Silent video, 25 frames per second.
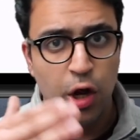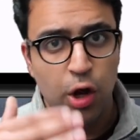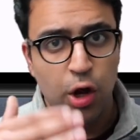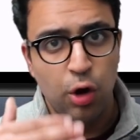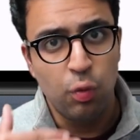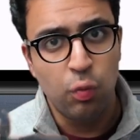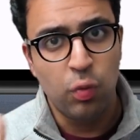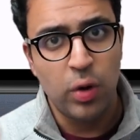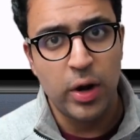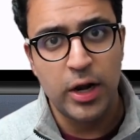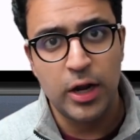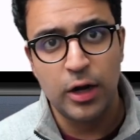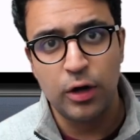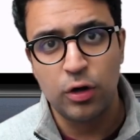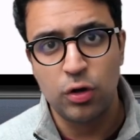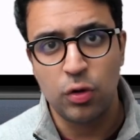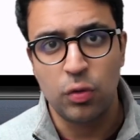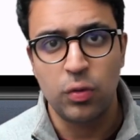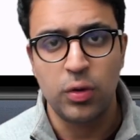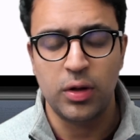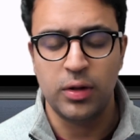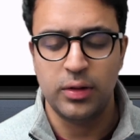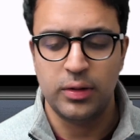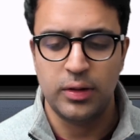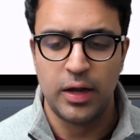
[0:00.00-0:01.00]
running
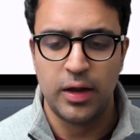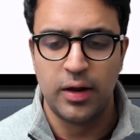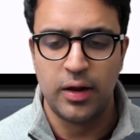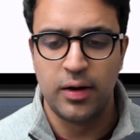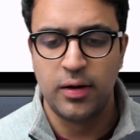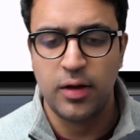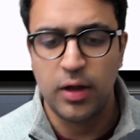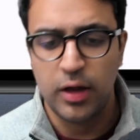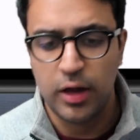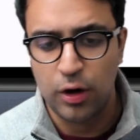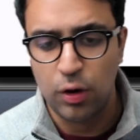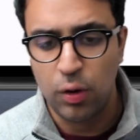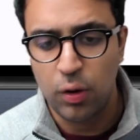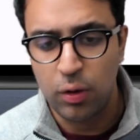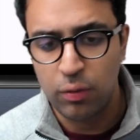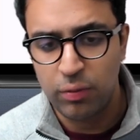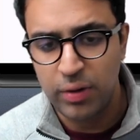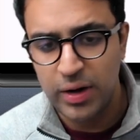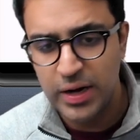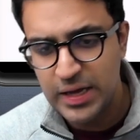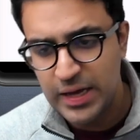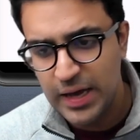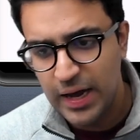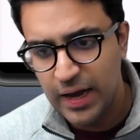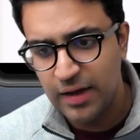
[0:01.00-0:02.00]
total that it
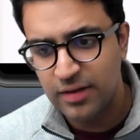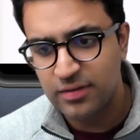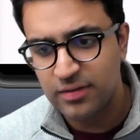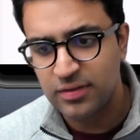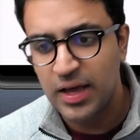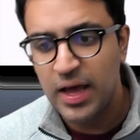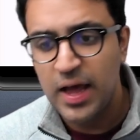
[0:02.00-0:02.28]
already has,